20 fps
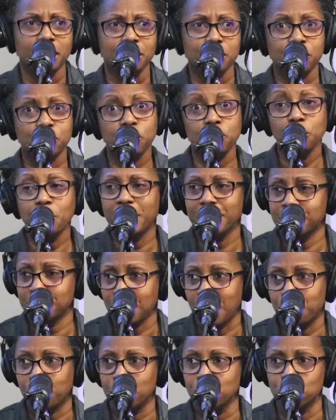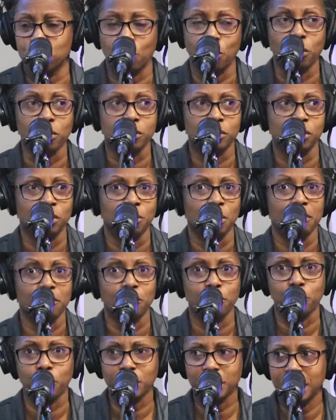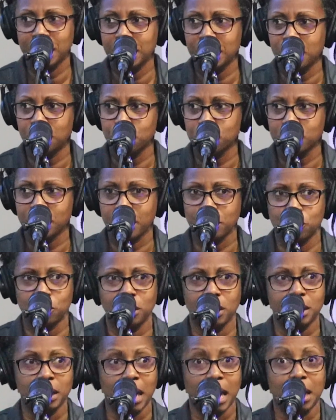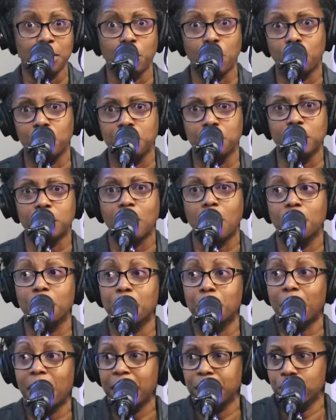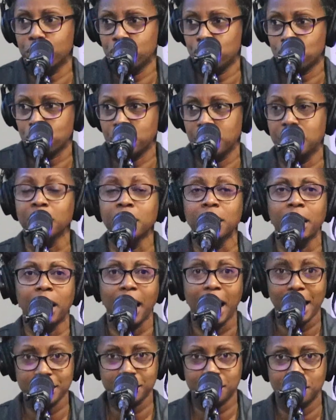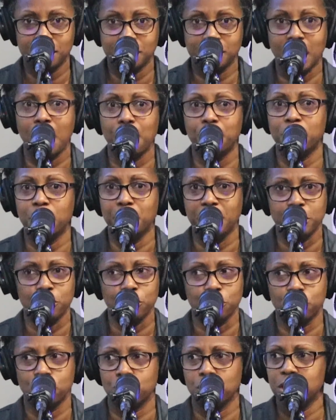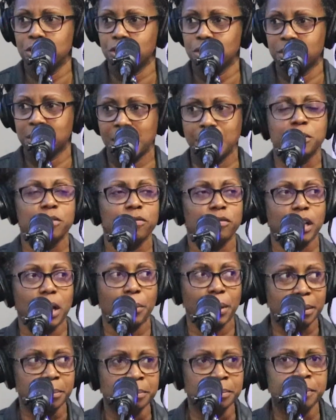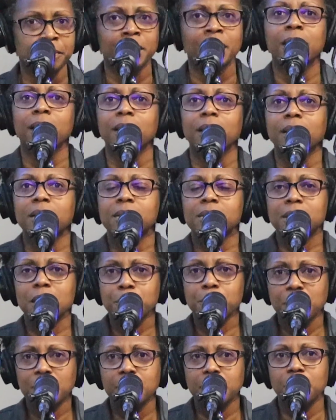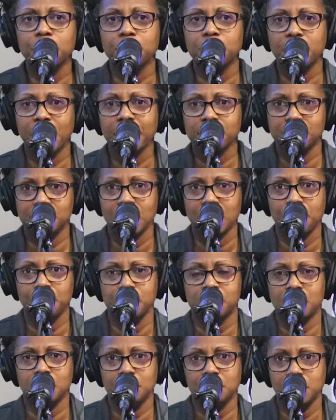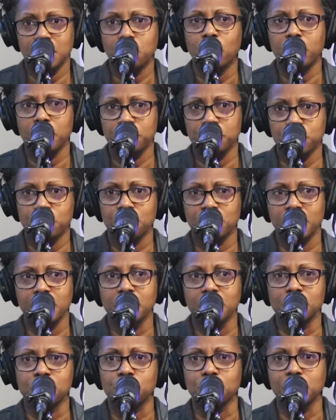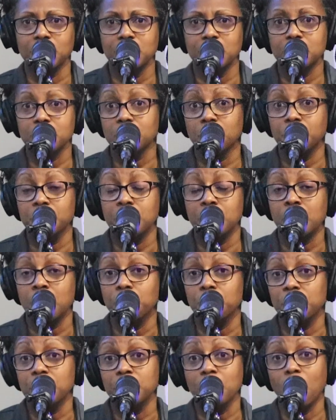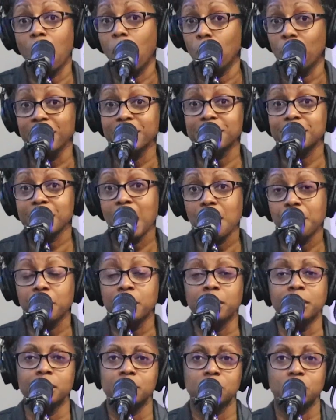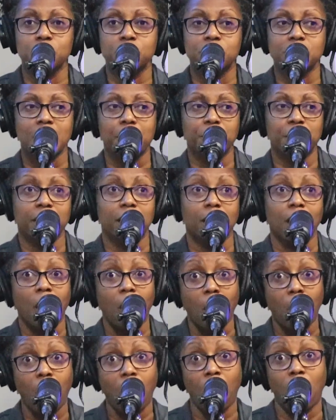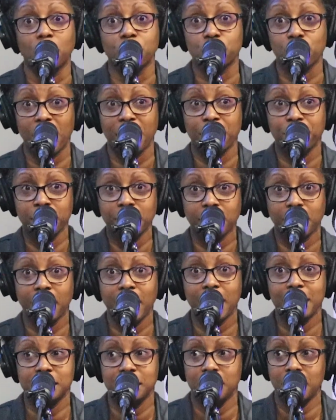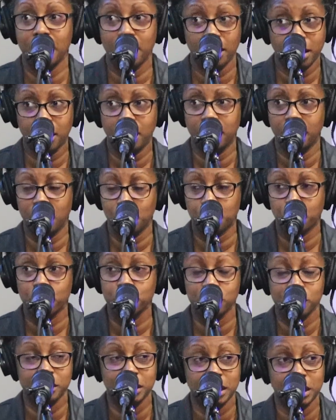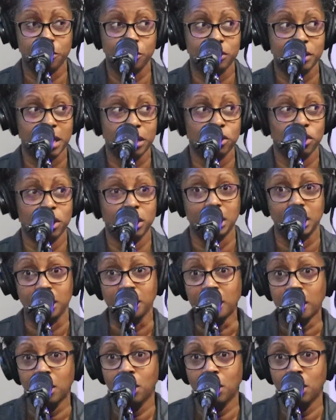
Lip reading: two-way stop control. So you have a four-legged intersection, and what we would call the minor street has to stop. The major street just keeps flowing. Typically, your next step is going to be one of two things. You're either going to go with an always stop, so stopping all traffic as it approaches the intersection and